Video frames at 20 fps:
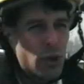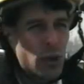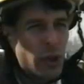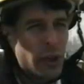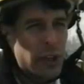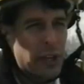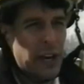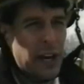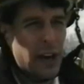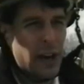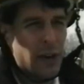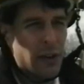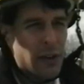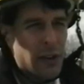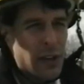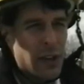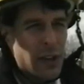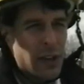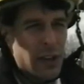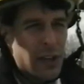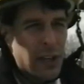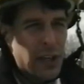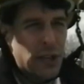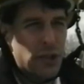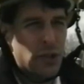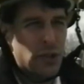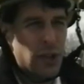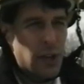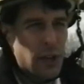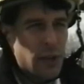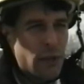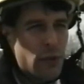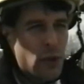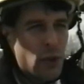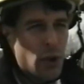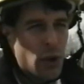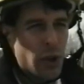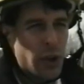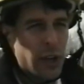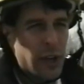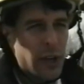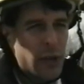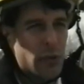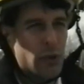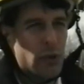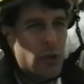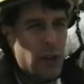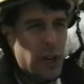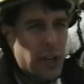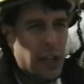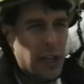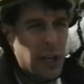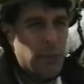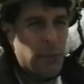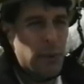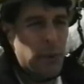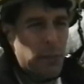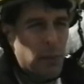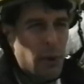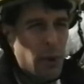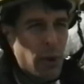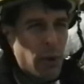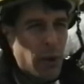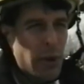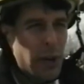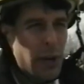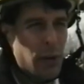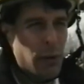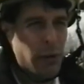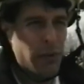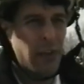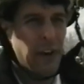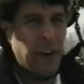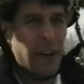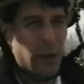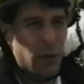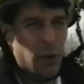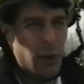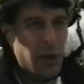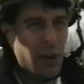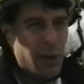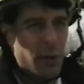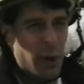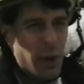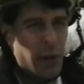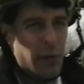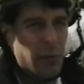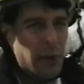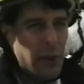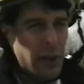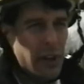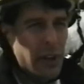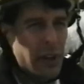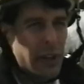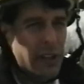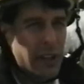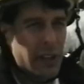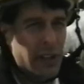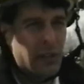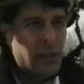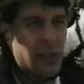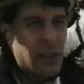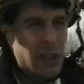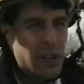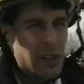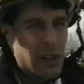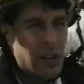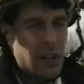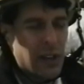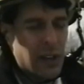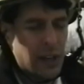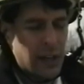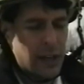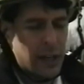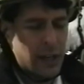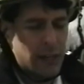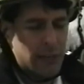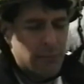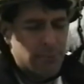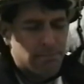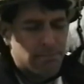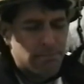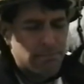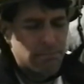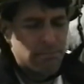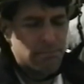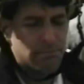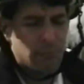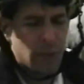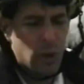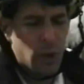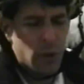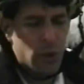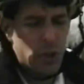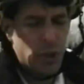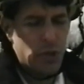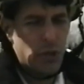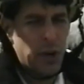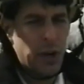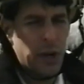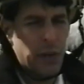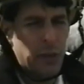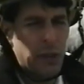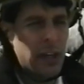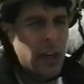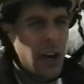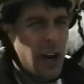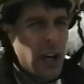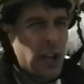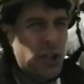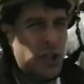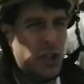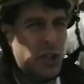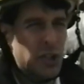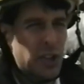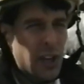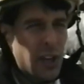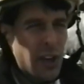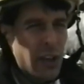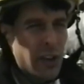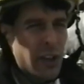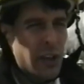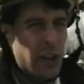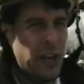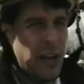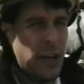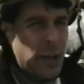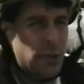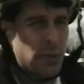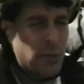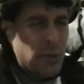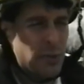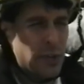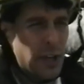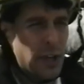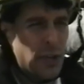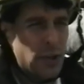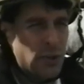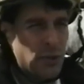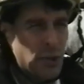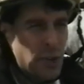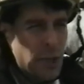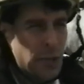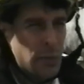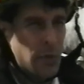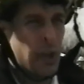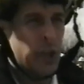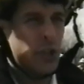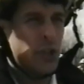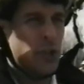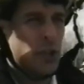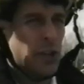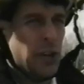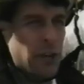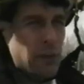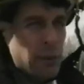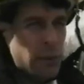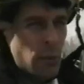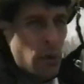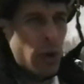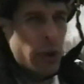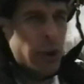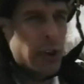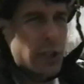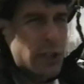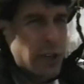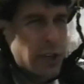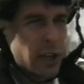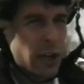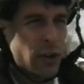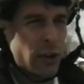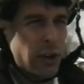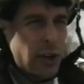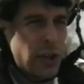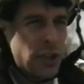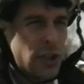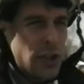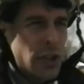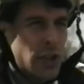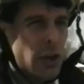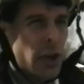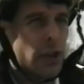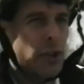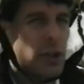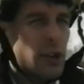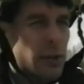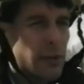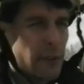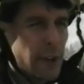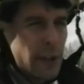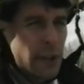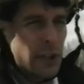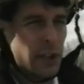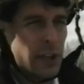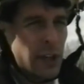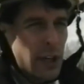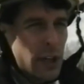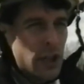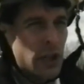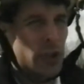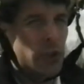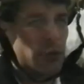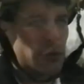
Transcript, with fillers: to cool it down in case there's any fuel in it. We're trying to keep people away. We evacuated one building, and um, we're just trying to be cautious until the Nas National Transportation Safety Board gets on location and starts their investigation.